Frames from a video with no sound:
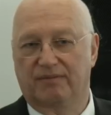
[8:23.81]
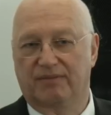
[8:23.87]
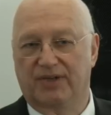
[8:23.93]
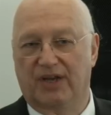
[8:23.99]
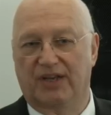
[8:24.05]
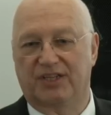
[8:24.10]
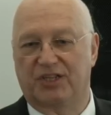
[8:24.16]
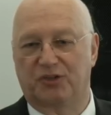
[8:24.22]

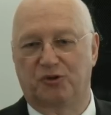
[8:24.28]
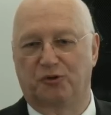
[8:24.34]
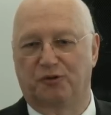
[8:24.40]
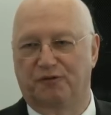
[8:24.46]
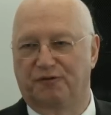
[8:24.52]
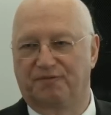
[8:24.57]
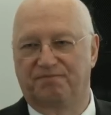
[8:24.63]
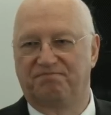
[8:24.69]
So it's
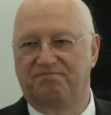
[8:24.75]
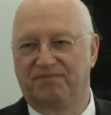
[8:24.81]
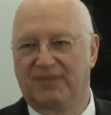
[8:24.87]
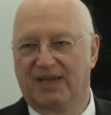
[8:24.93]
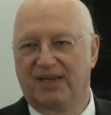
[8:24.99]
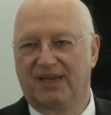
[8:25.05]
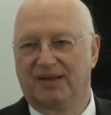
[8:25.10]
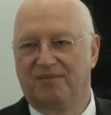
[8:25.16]

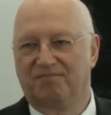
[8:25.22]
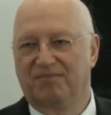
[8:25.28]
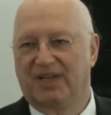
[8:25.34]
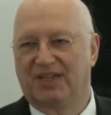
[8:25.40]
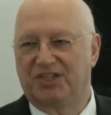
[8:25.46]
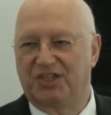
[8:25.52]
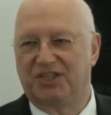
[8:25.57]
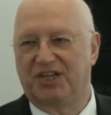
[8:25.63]

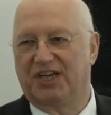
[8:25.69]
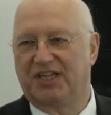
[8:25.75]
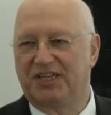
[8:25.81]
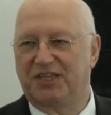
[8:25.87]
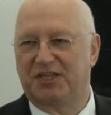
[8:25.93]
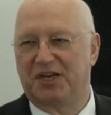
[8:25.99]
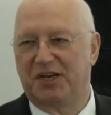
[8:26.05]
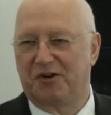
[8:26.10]
it's a
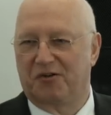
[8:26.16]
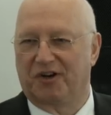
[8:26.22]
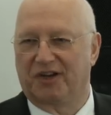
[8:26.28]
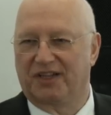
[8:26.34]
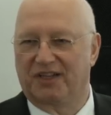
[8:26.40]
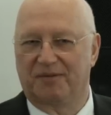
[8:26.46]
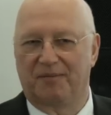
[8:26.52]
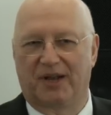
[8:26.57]
dirty
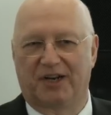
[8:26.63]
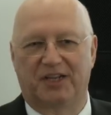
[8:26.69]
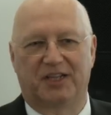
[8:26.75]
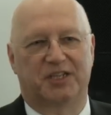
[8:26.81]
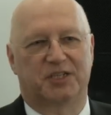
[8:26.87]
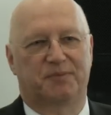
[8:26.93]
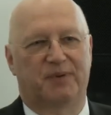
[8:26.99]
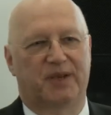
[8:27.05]
secret, the money
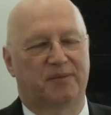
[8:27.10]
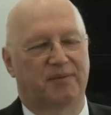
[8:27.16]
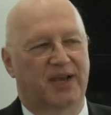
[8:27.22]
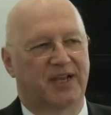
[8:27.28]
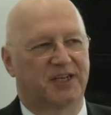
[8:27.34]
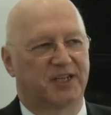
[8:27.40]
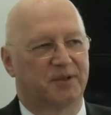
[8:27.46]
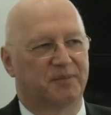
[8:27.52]
that's being
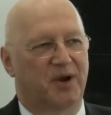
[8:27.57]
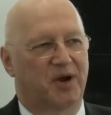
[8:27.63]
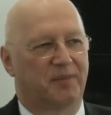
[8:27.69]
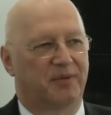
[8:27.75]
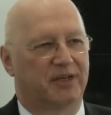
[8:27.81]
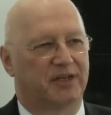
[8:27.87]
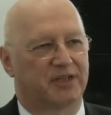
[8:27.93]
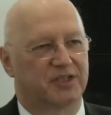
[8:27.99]
made in the
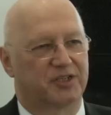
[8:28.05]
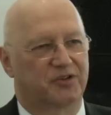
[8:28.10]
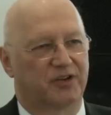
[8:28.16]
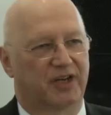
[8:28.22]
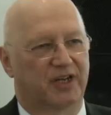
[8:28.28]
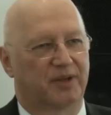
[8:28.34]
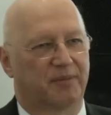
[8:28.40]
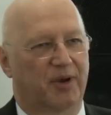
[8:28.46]
marble
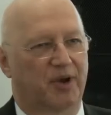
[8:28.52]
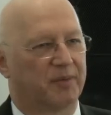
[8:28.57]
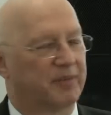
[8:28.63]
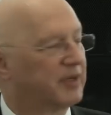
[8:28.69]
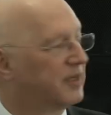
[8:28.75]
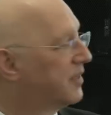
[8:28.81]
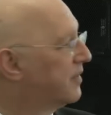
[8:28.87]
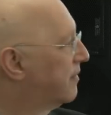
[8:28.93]
industry at the
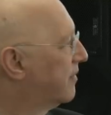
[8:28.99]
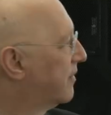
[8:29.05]
moment.